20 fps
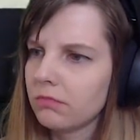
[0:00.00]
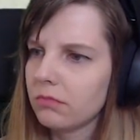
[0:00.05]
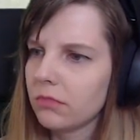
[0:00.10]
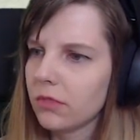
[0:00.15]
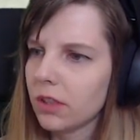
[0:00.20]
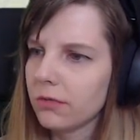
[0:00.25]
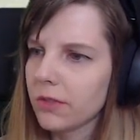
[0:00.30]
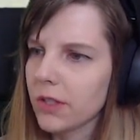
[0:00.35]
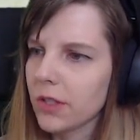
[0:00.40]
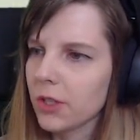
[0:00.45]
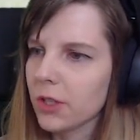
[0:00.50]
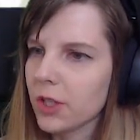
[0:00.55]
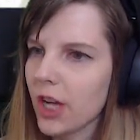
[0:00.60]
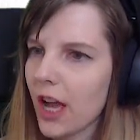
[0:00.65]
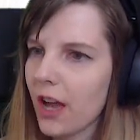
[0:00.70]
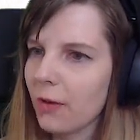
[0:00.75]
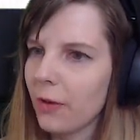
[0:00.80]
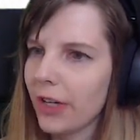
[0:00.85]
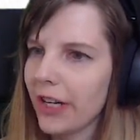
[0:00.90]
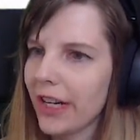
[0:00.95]
it was the
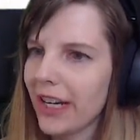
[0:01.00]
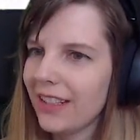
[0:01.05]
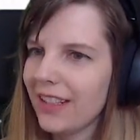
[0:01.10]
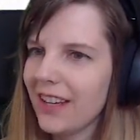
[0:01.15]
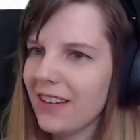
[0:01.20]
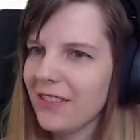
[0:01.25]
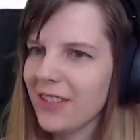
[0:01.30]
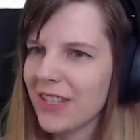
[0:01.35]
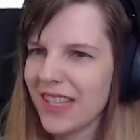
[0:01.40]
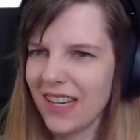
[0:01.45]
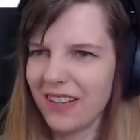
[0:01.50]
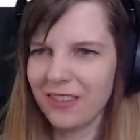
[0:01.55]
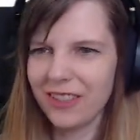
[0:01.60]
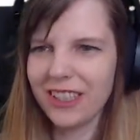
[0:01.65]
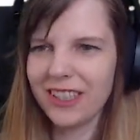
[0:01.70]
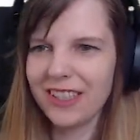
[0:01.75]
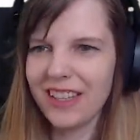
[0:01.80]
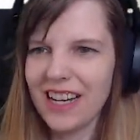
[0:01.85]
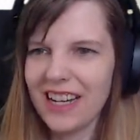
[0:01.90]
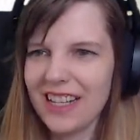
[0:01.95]
shower head. I was like, what
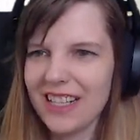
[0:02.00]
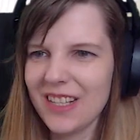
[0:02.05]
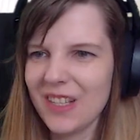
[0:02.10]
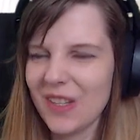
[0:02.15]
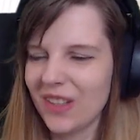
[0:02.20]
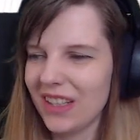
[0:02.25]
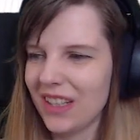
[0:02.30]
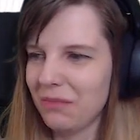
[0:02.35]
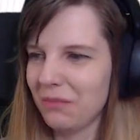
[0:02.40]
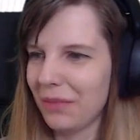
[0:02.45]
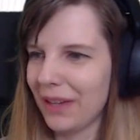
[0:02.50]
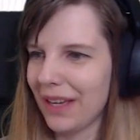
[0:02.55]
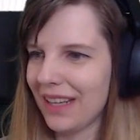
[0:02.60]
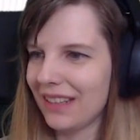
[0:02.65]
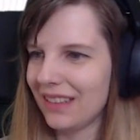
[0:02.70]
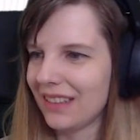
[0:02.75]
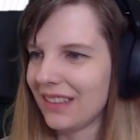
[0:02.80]
the hell is on that bed?